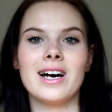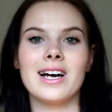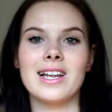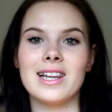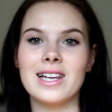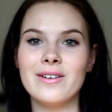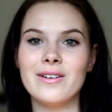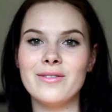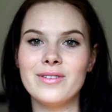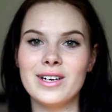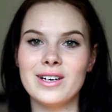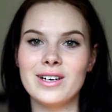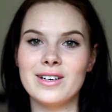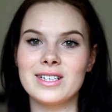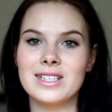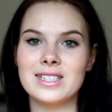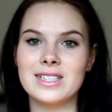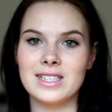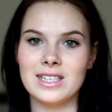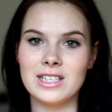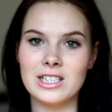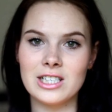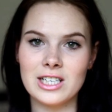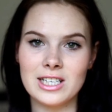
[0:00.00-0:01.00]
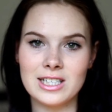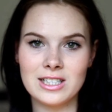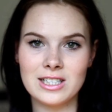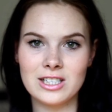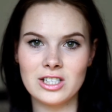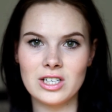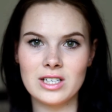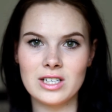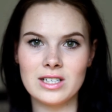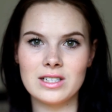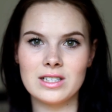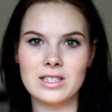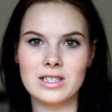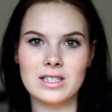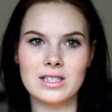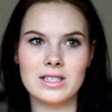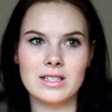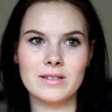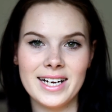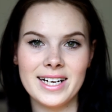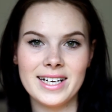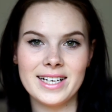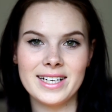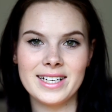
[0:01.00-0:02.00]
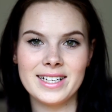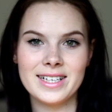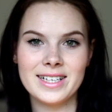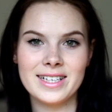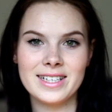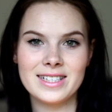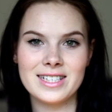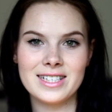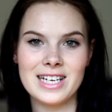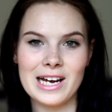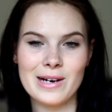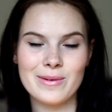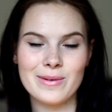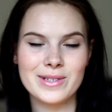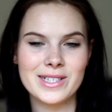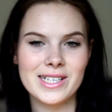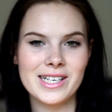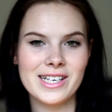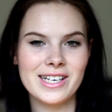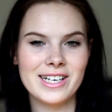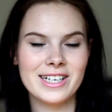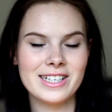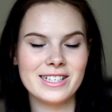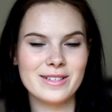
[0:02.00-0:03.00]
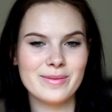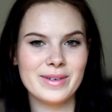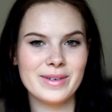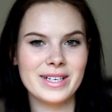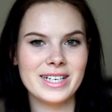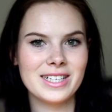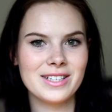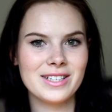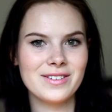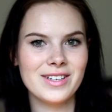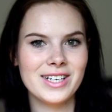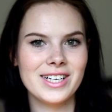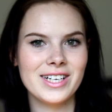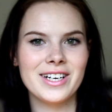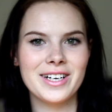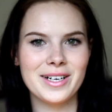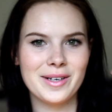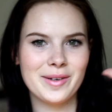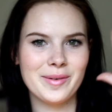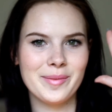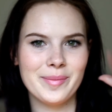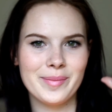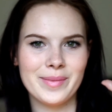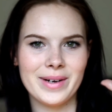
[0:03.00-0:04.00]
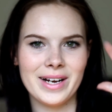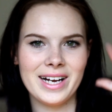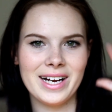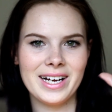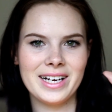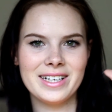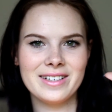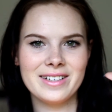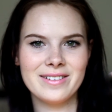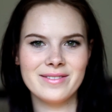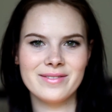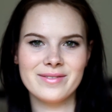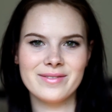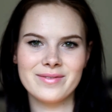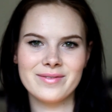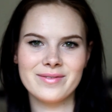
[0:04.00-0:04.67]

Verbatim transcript: I love hearing suggestions, and I will see you guys in my next video. Bye!